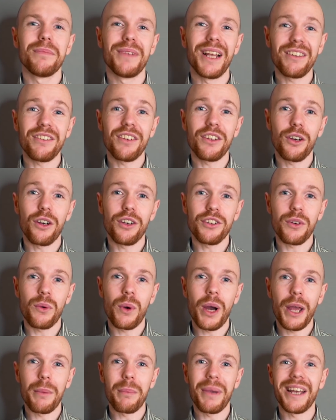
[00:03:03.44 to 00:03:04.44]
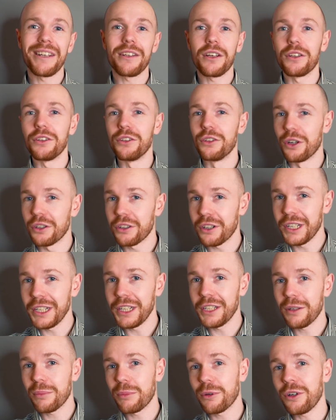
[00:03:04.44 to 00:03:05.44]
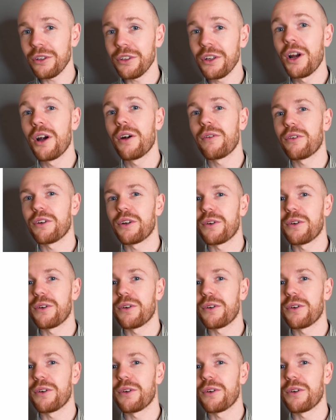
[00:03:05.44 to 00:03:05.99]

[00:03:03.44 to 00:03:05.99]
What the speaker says: That's then also why I made another leaderboard for